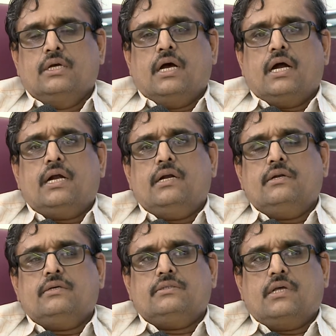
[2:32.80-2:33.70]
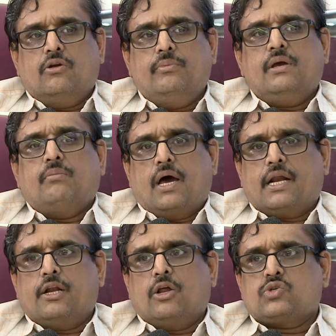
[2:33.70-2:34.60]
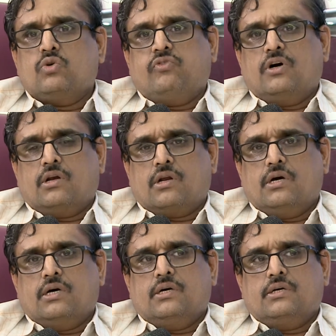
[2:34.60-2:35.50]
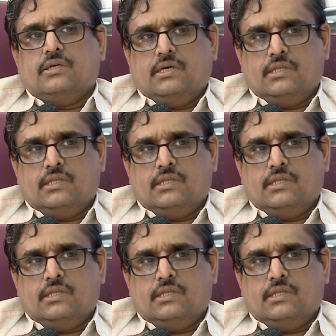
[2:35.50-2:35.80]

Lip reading: and there will be a market also for